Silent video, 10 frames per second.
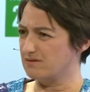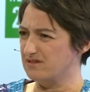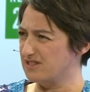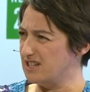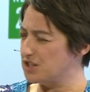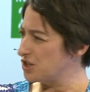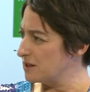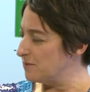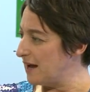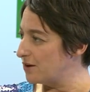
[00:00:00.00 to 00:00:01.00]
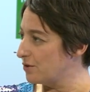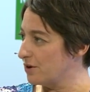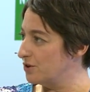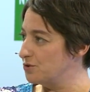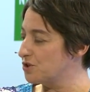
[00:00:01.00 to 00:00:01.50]
teaching them that, or are
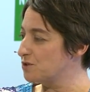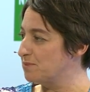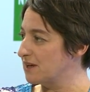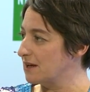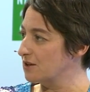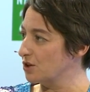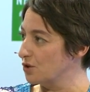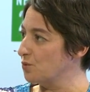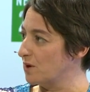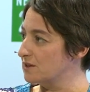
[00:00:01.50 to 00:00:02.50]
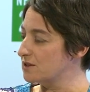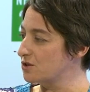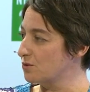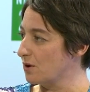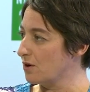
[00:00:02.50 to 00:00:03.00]
you just picking the good ones
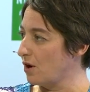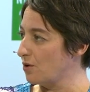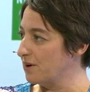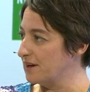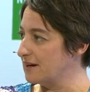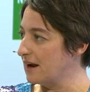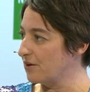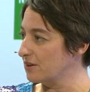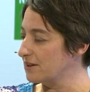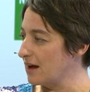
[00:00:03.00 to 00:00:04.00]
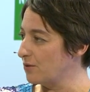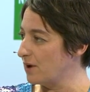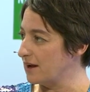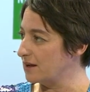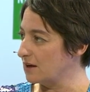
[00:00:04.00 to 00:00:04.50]
who are already inherently that
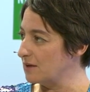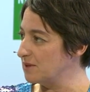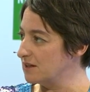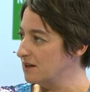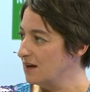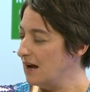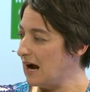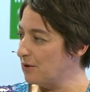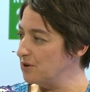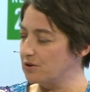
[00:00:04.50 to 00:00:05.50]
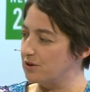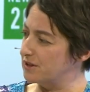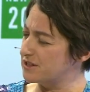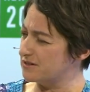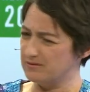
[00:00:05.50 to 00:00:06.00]
way? I mean, how are you going
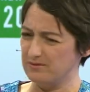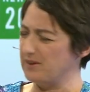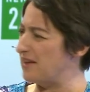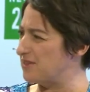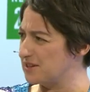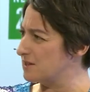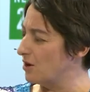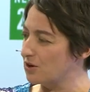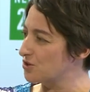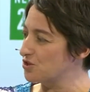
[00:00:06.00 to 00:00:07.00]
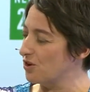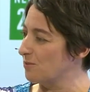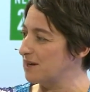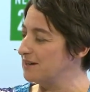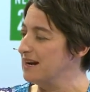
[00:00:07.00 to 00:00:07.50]
to vet this longer term?
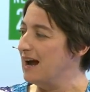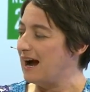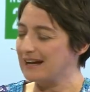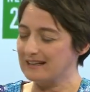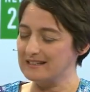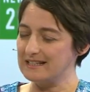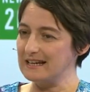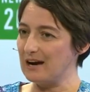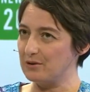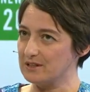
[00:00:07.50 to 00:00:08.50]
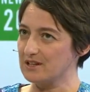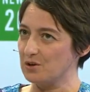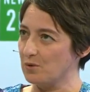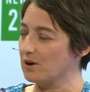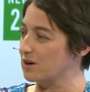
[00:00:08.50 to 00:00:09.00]
I mean, I can see how it's going to
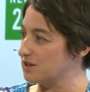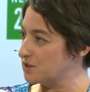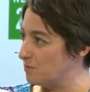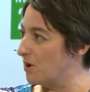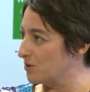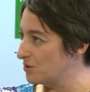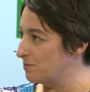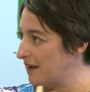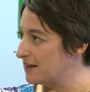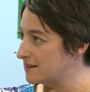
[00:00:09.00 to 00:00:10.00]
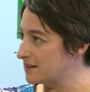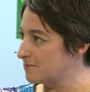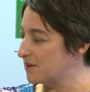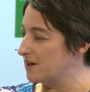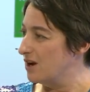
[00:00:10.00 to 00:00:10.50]
work on a smaller base,
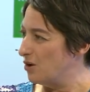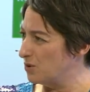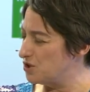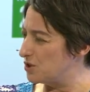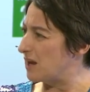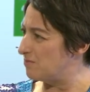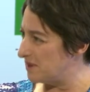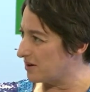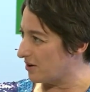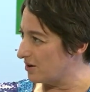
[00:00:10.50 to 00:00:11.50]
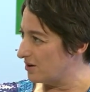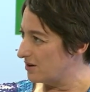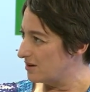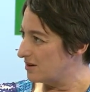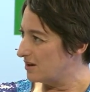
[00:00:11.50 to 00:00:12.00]
but once you get bigger,
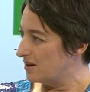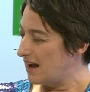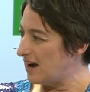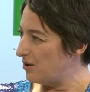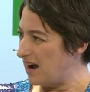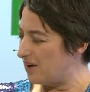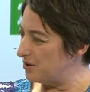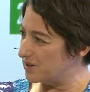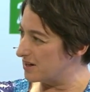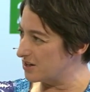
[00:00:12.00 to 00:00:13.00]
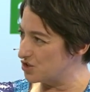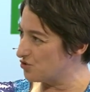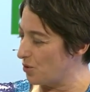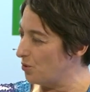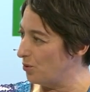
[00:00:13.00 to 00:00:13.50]
how, how are you going to
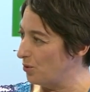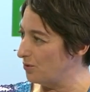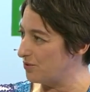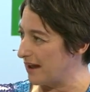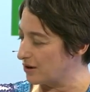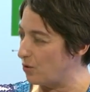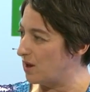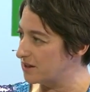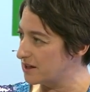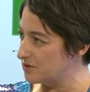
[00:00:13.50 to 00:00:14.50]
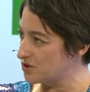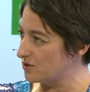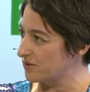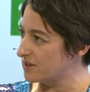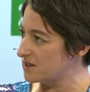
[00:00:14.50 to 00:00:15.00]
control that quality of
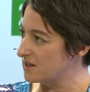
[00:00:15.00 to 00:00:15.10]
service?